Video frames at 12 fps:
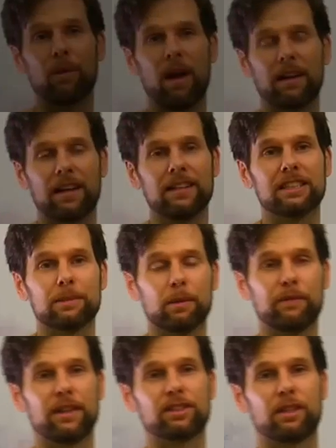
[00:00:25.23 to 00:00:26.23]
Watkins, the
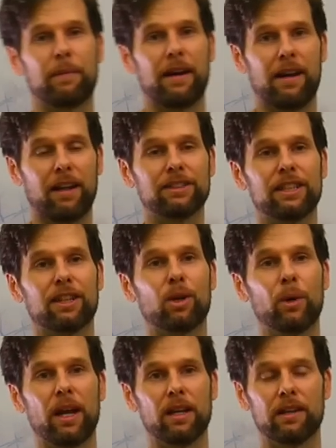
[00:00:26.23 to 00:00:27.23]
professor of biology at
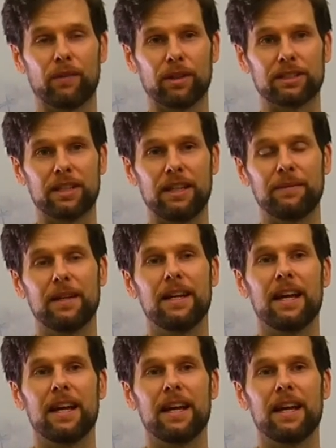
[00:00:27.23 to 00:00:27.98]
Colgate University,